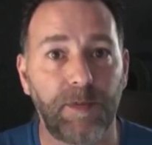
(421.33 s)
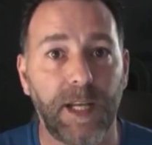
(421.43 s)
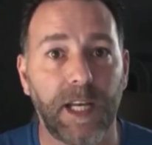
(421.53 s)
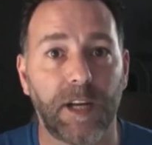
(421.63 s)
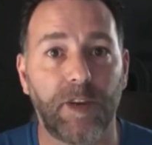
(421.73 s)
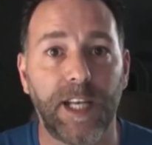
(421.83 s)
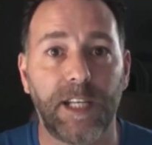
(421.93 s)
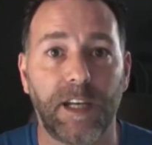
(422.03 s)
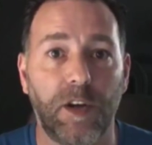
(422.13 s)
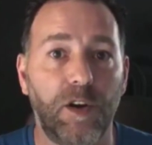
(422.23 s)
a speaker, a
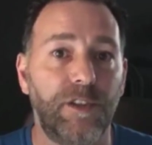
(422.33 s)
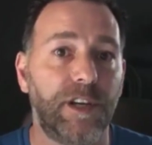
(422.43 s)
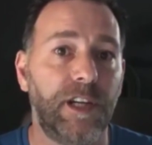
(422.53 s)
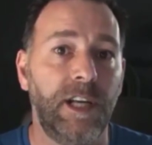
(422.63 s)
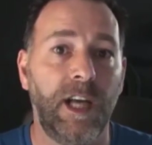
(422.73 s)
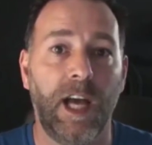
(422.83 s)
writer, an author,